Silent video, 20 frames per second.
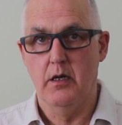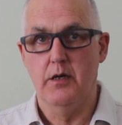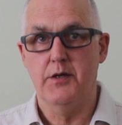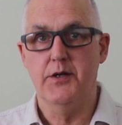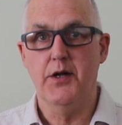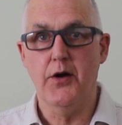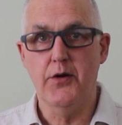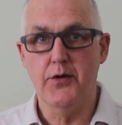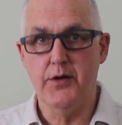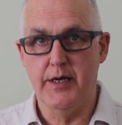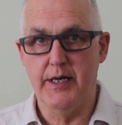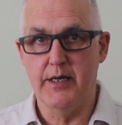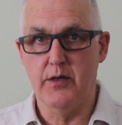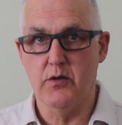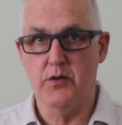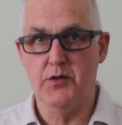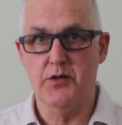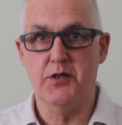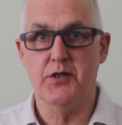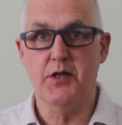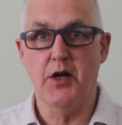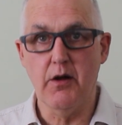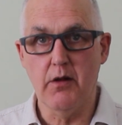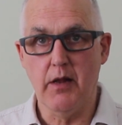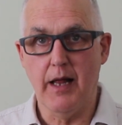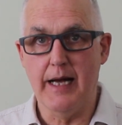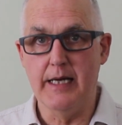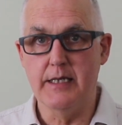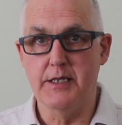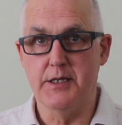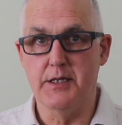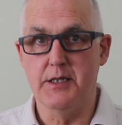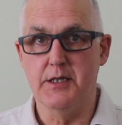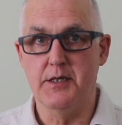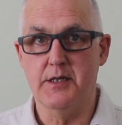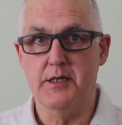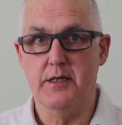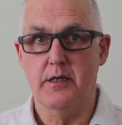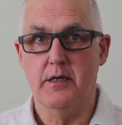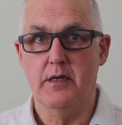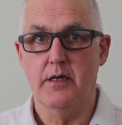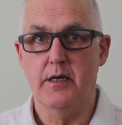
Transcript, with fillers: no needles, no lasers